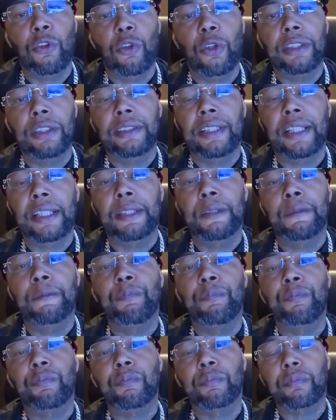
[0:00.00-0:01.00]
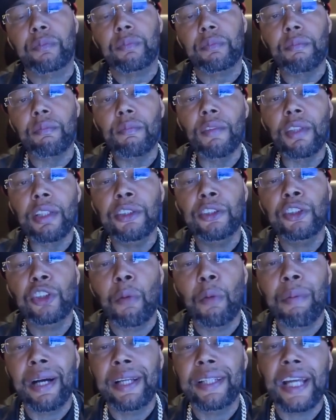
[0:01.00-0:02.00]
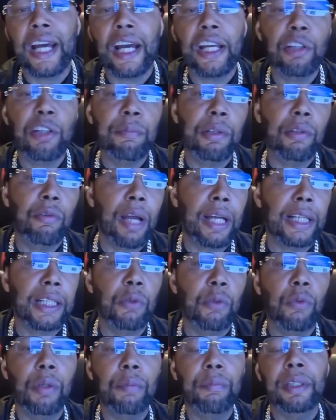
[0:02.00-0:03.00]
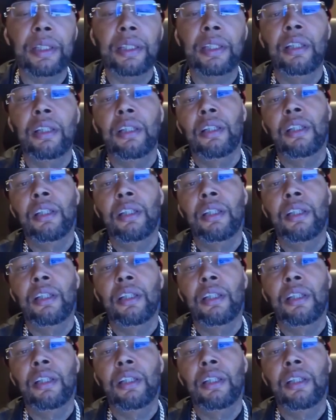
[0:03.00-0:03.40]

for a second. So by now you've been rocking with me